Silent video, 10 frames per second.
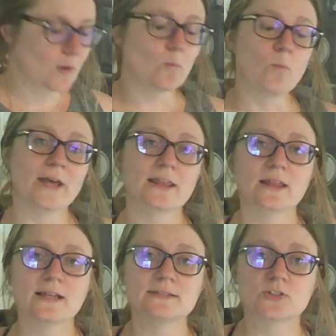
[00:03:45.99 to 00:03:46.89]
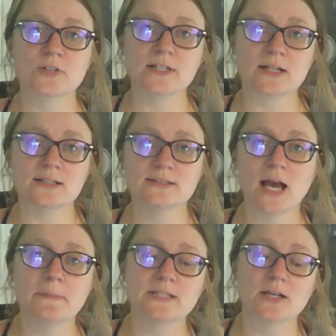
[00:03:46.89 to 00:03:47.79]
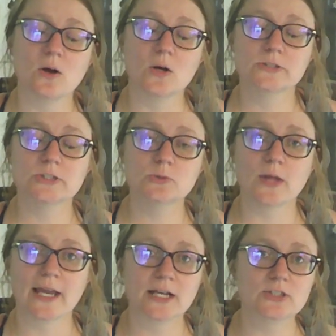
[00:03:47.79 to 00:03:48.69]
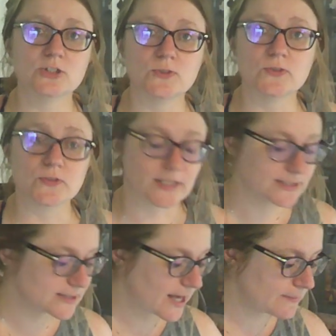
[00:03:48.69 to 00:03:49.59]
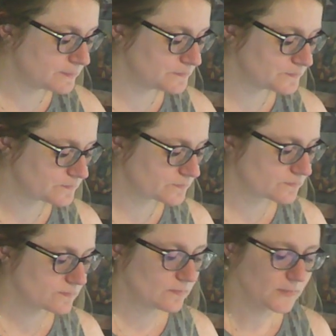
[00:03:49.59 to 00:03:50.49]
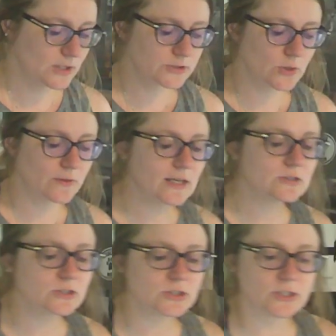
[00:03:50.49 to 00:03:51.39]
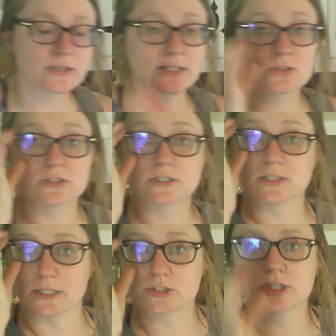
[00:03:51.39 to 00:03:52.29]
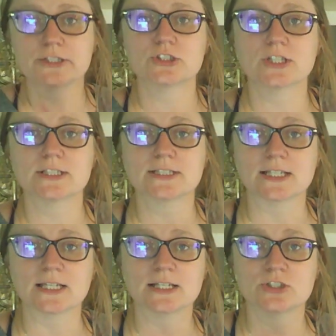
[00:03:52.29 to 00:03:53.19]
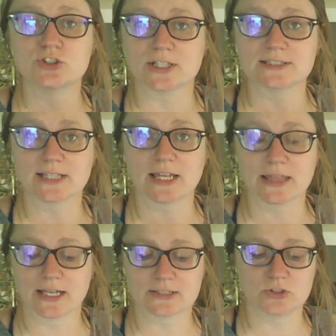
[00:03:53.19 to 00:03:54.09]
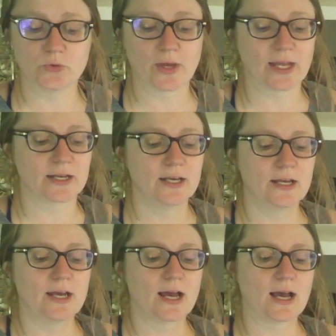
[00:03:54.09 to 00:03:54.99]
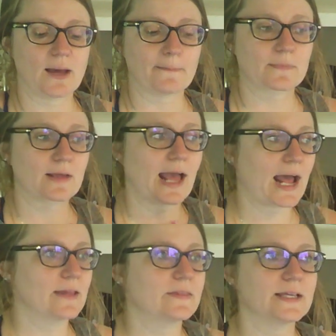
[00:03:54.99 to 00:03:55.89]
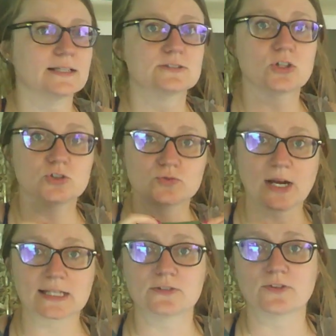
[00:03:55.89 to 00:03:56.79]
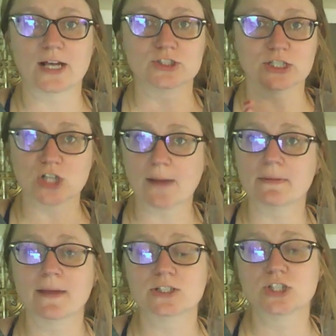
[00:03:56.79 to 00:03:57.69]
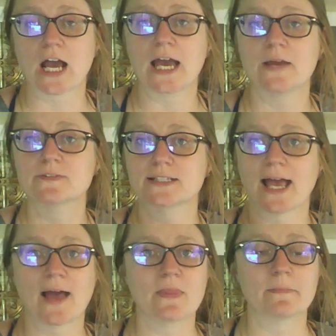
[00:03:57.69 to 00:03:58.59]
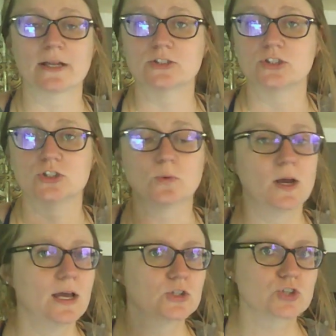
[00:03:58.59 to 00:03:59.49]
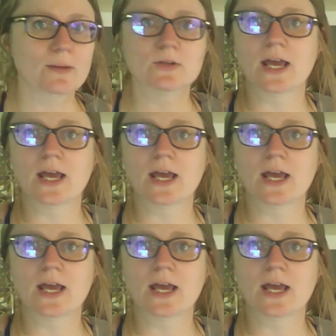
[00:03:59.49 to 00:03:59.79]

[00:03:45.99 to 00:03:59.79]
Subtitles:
With these green onion tops, I also like to freeze them. So these are delicious, just eaten just like this. You can add these directly fresh, like chop them like chives and add them into scrambled